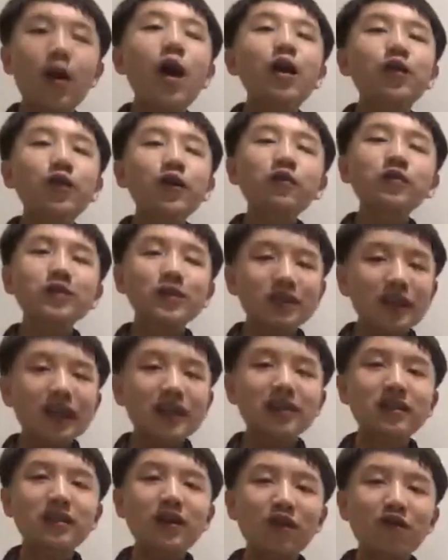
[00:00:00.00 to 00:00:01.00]
Those 6
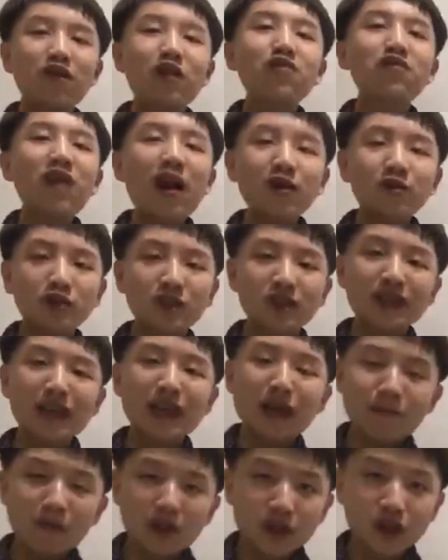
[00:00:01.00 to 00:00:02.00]
different viruses
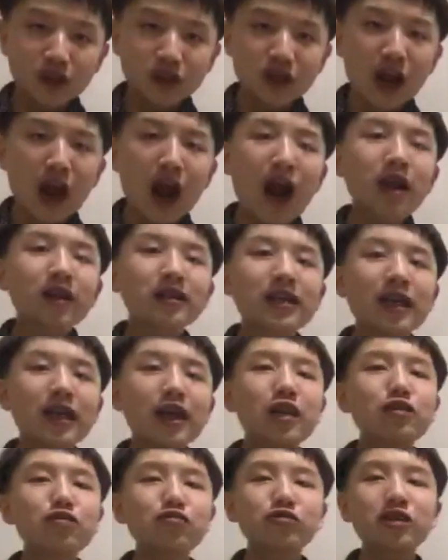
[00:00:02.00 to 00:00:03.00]
images are taken
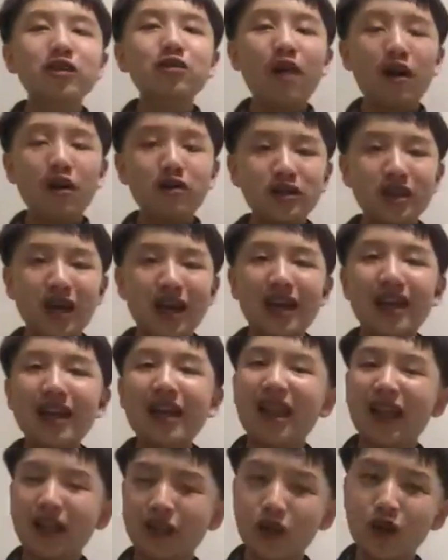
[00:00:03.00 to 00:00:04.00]
using cryogenic
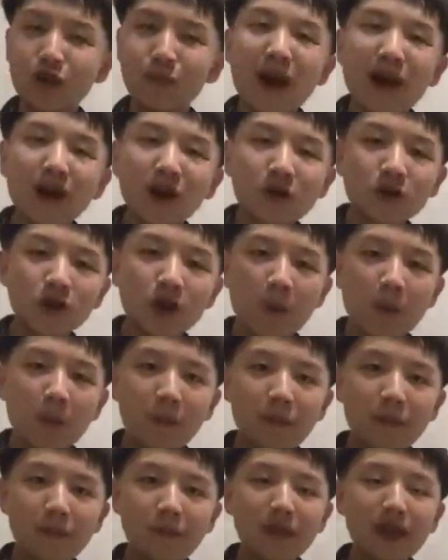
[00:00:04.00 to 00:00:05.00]
electron microscope.
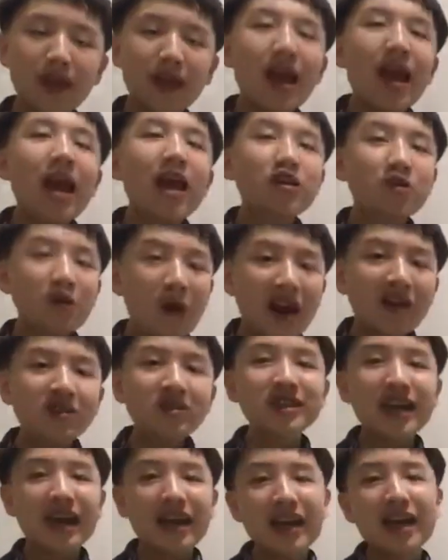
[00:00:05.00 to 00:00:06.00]

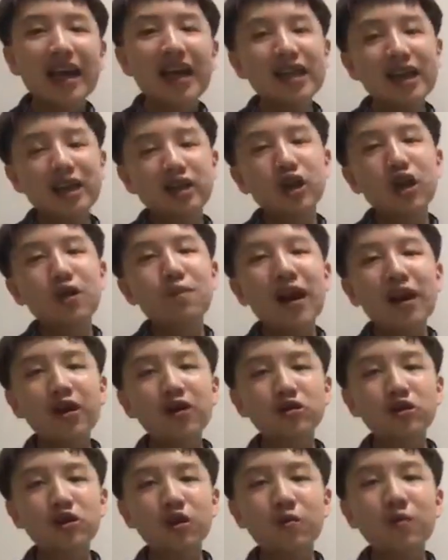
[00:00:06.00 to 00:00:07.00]
Cryogenic electron
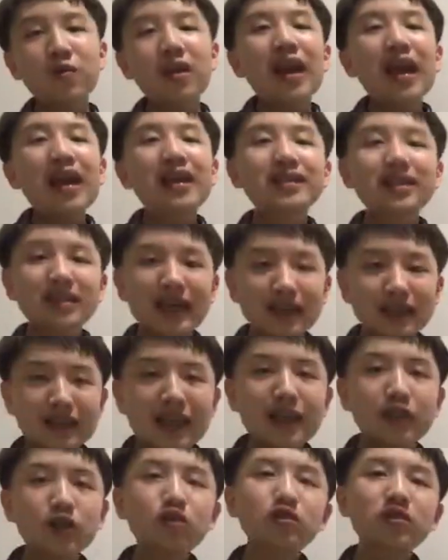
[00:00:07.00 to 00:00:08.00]
microscope is a technique
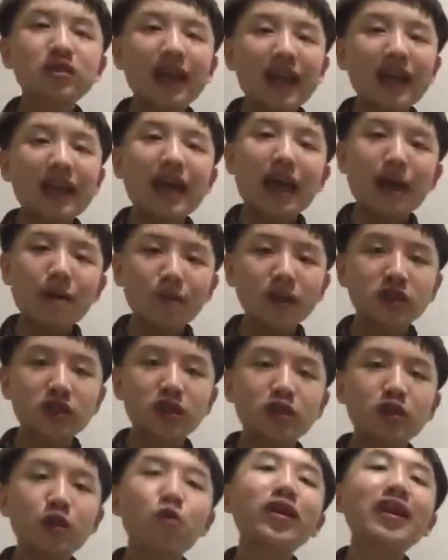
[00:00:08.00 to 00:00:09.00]
to take images
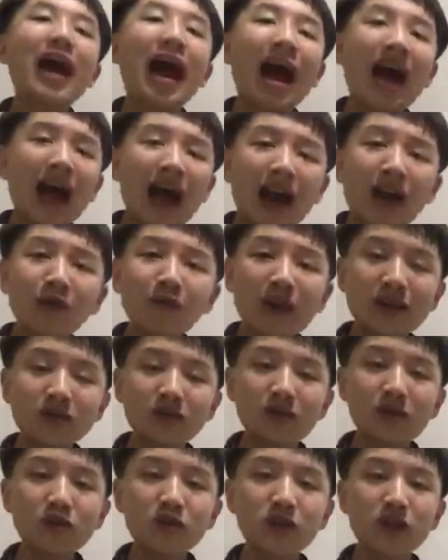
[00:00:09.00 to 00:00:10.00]
with high
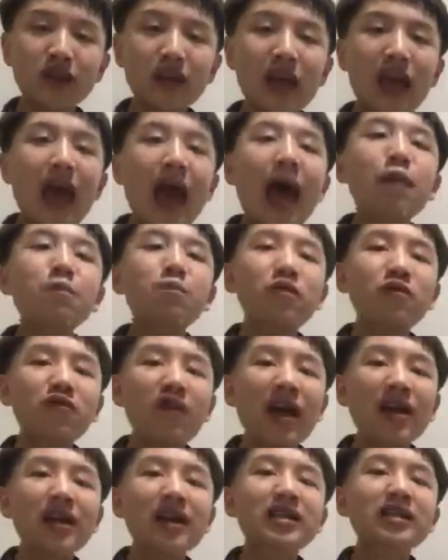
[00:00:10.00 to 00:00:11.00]
resolution and provide
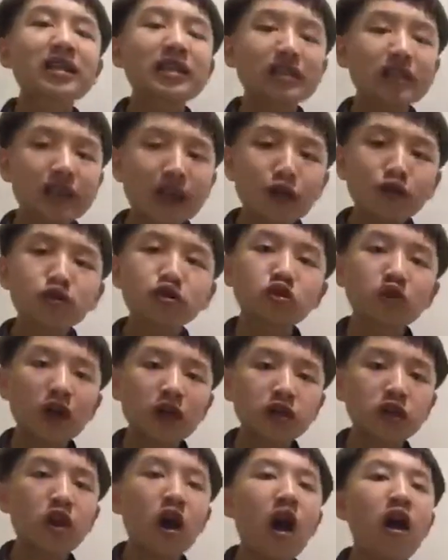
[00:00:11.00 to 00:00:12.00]
a detailed
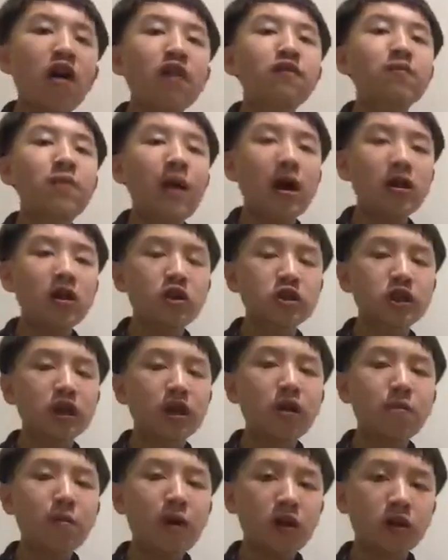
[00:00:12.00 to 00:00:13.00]
structure of biological
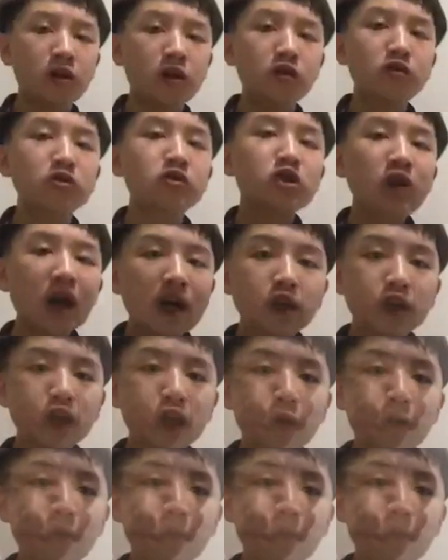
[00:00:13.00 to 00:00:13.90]
molecule structure.